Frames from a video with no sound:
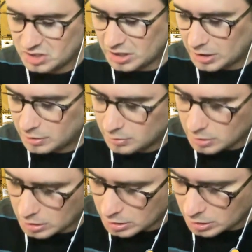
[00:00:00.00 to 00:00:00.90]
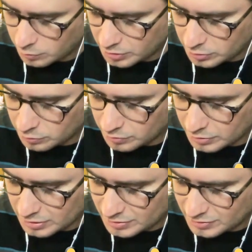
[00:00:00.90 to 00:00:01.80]
Okay, uh, we can do
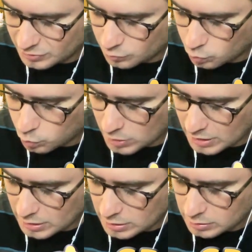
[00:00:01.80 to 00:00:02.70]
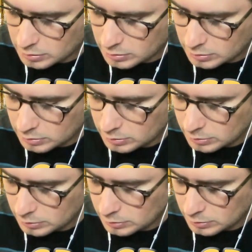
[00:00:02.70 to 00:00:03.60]
this as well.
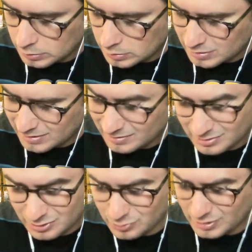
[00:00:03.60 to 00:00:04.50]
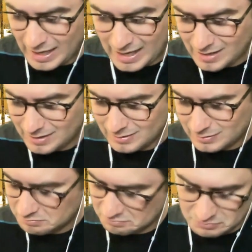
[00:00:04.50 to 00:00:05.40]
Let's do that.
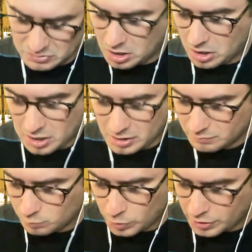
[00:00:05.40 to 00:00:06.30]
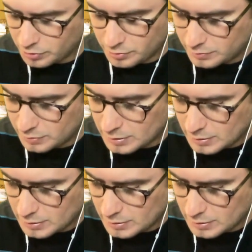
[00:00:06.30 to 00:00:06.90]
Alright, weird.